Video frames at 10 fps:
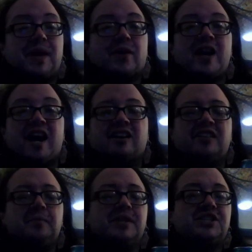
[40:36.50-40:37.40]

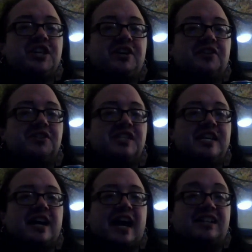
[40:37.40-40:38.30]
periodically misgenders
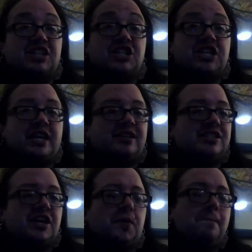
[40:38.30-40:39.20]
Xena as a she.
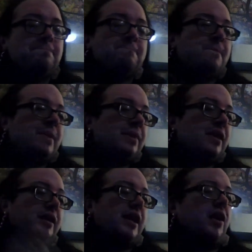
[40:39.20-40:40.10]
So,
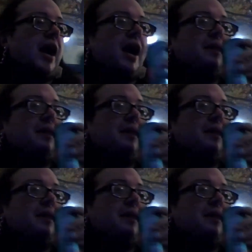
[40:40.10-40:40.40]
you know,